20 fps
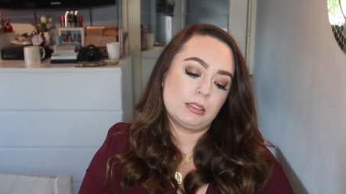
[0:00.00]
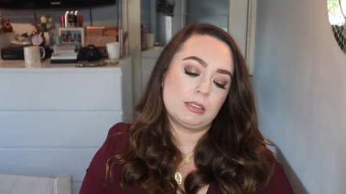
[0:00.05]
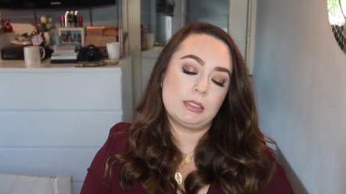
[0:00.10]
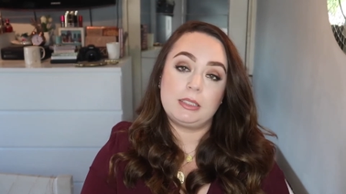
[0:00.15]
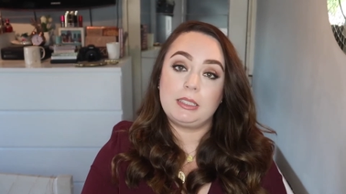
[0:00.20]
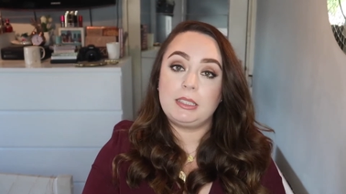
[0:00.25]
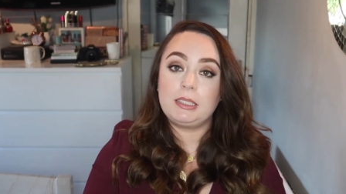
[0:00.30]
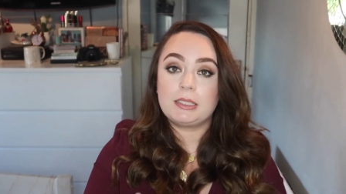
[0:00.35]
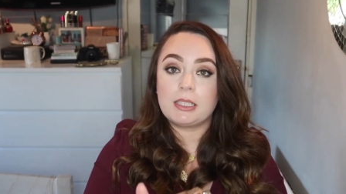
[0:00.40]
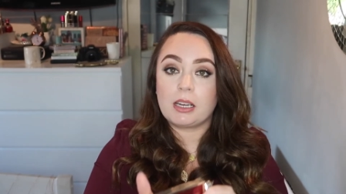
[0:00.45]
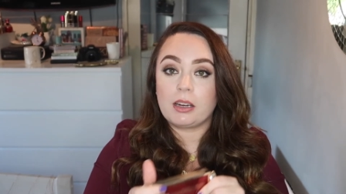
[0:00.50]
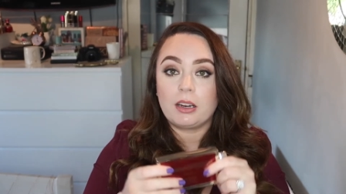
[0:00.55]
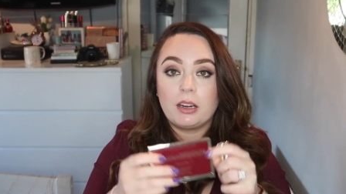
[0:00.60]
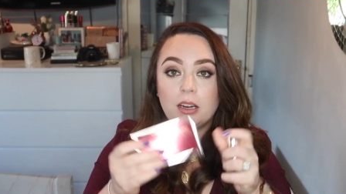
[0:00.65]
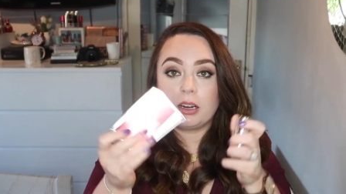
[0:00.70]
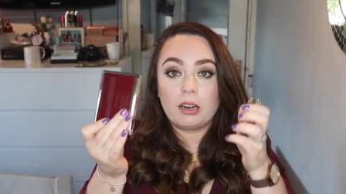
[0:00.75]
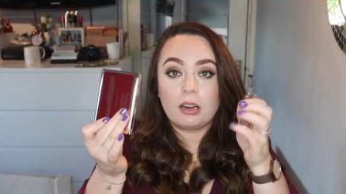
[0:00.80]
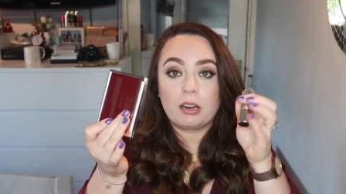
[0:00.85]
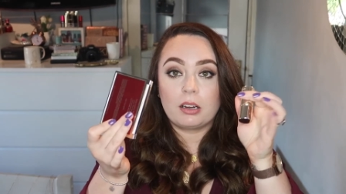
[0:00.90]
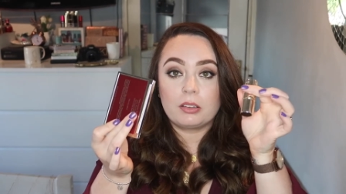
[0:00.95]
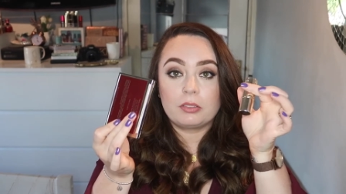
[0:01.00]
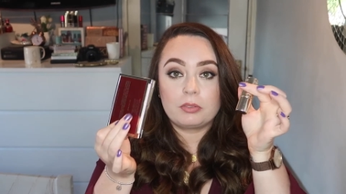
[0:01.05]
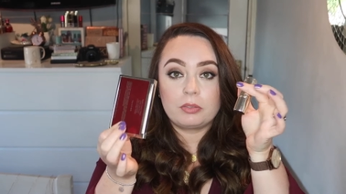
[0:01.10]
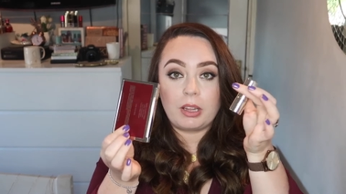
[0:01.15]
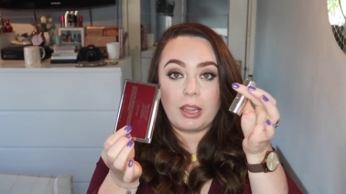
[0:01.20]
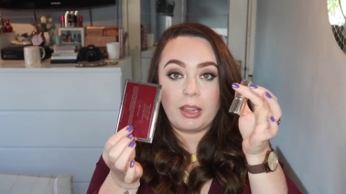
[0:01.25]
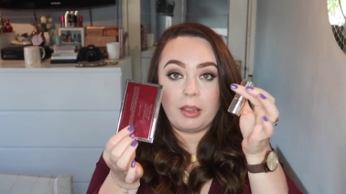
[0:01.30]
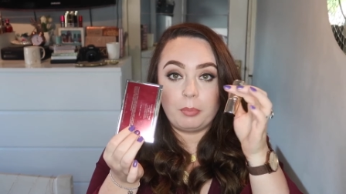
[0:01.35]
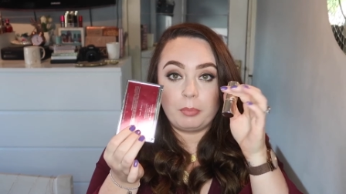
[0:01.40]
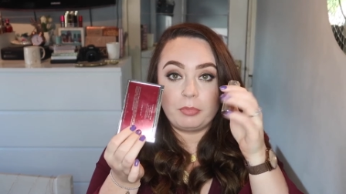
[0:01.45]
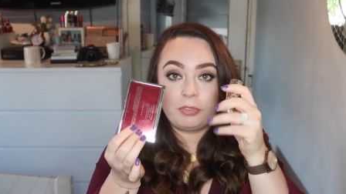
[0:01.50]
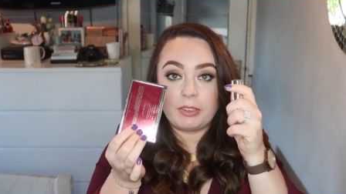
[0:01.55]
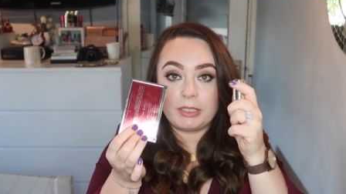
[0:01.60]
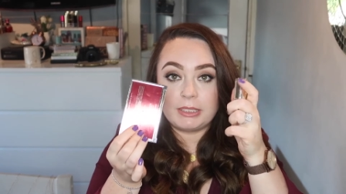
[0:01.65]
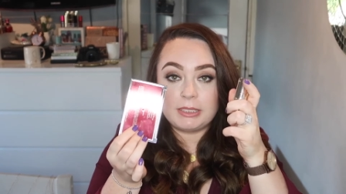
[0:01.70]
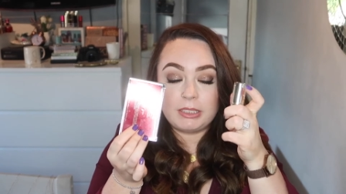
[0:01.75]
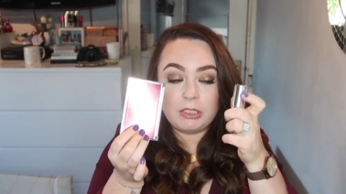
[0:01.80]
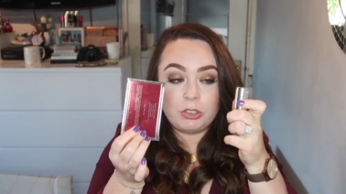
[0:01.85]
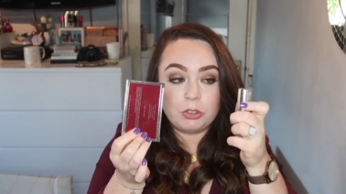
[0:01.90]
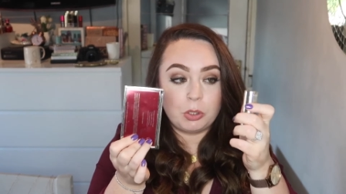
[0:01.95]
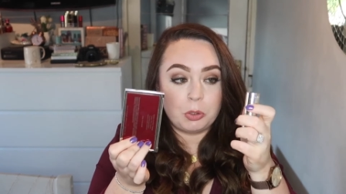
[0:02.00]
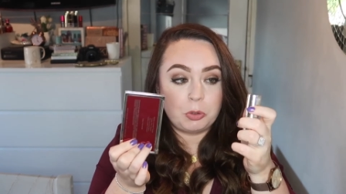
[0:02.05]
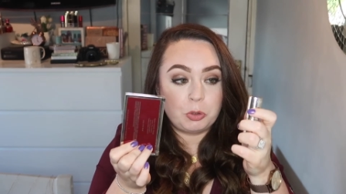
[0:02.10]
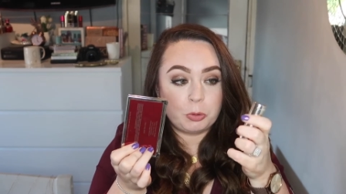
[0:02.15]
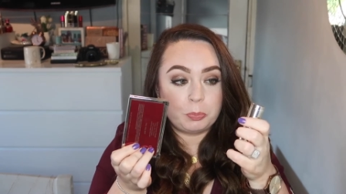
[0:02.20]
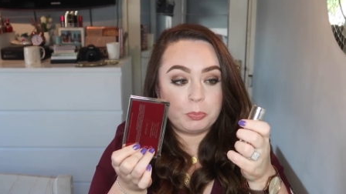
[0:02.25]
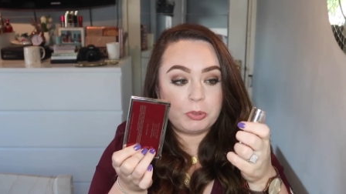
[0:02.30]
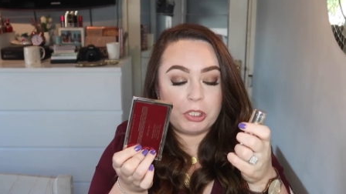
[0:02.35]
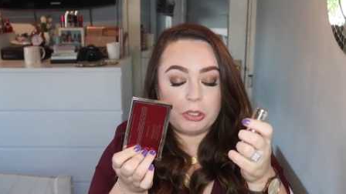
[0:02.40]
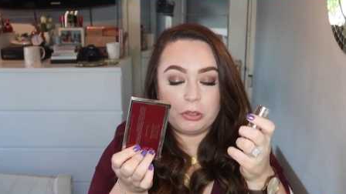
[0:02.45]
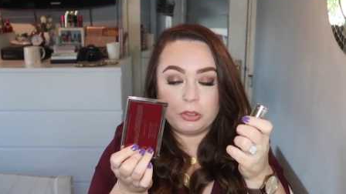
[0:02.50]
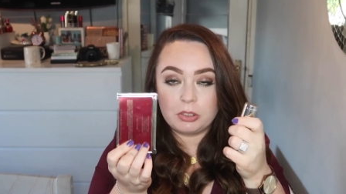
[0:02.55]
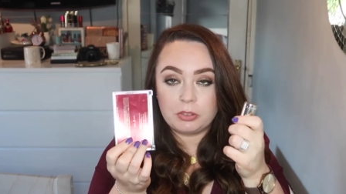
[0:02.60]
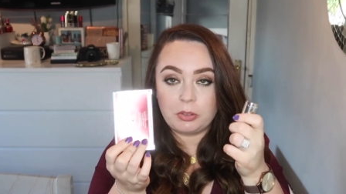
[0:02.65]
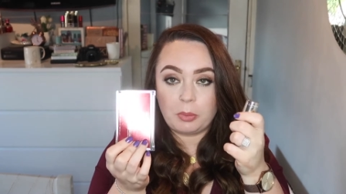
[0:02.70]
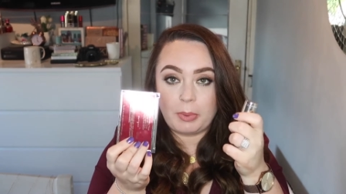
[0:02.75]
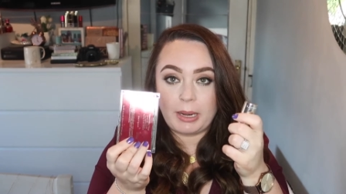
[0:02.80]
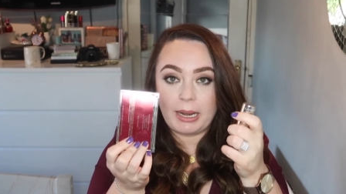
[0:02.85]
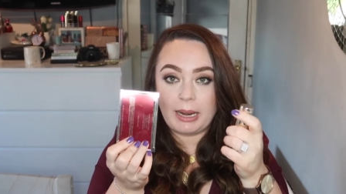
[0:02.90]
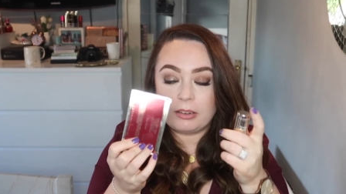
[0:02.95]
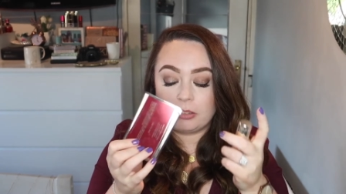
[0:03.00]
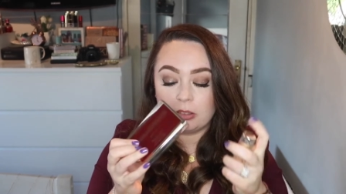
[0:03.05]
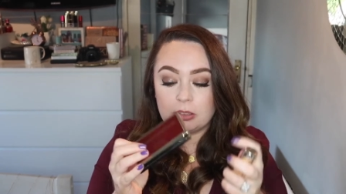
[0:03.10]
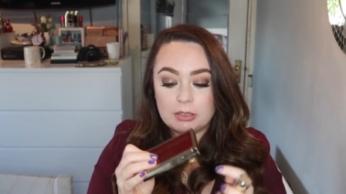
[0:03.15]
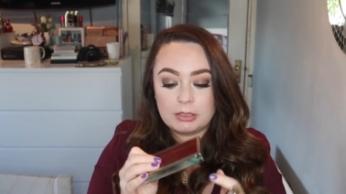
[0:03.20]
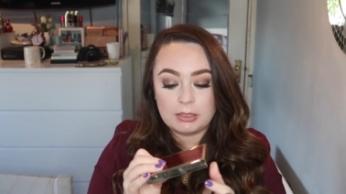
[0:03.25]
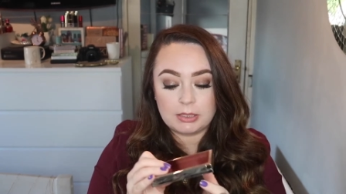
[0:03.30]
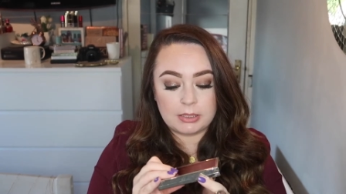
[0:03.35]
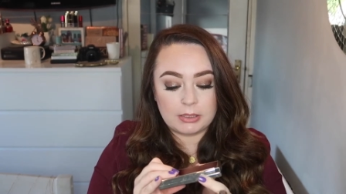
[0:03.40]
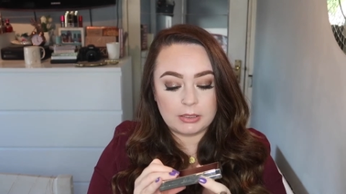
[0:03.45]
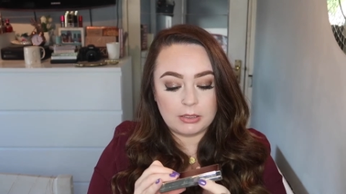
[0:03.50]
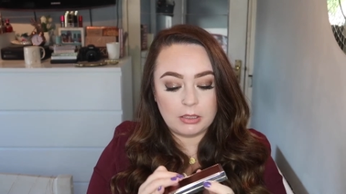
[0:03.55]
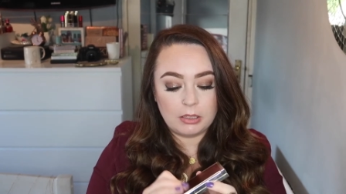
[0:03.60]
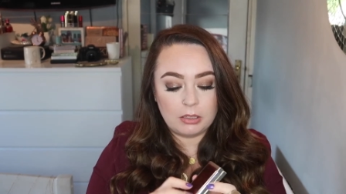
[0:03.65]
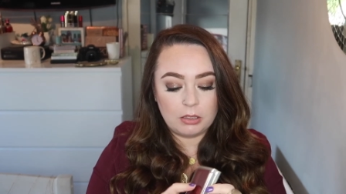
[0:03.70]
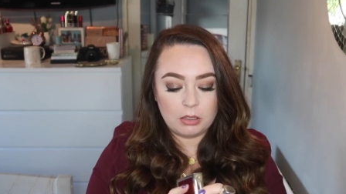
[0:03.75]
So these are um, fancy touch-up tools from Clarins.